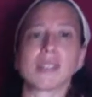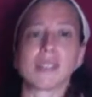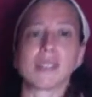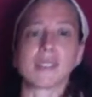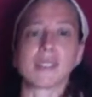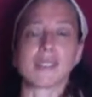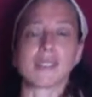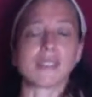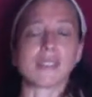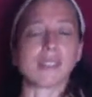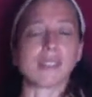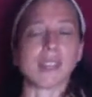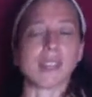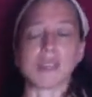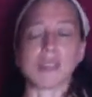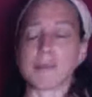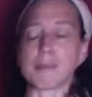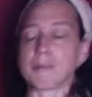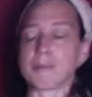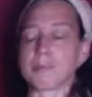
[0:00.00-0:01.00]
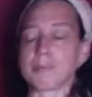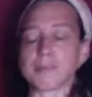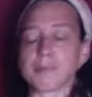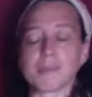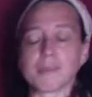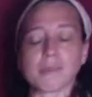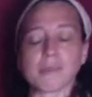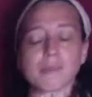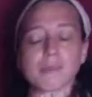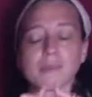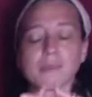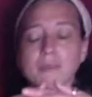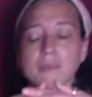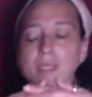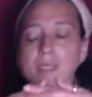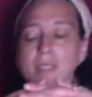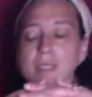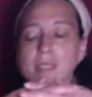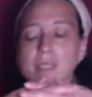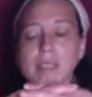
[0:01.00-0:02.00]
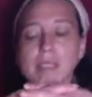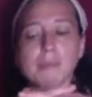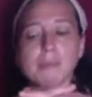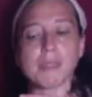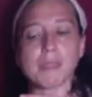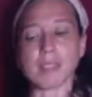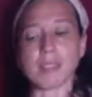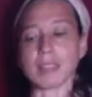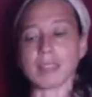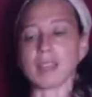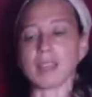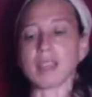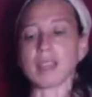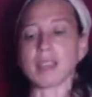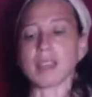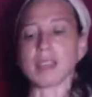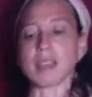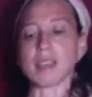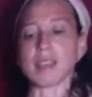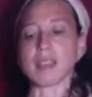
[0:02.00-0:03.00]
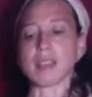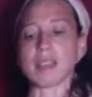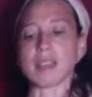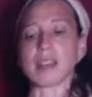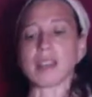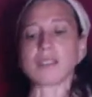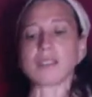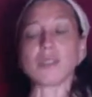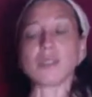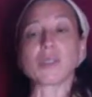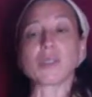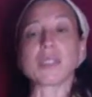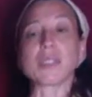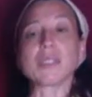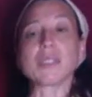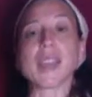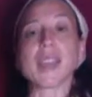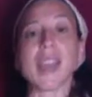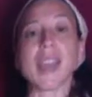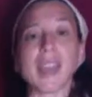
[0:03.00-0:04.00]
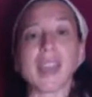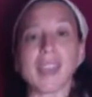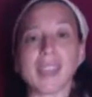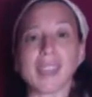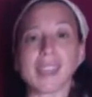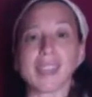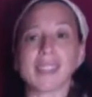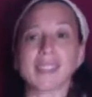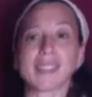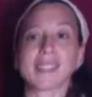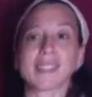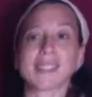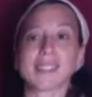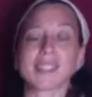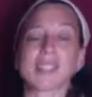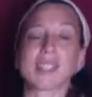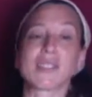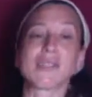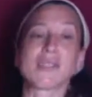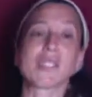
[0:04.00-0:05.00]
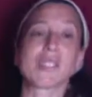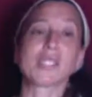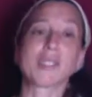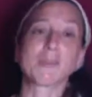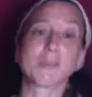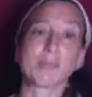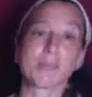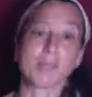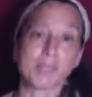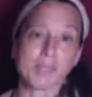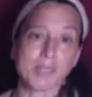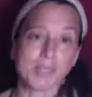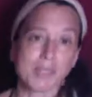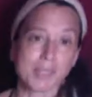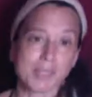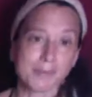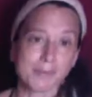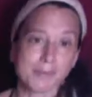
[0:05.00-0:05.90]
Is the same thing. How do you contain instead of disperse?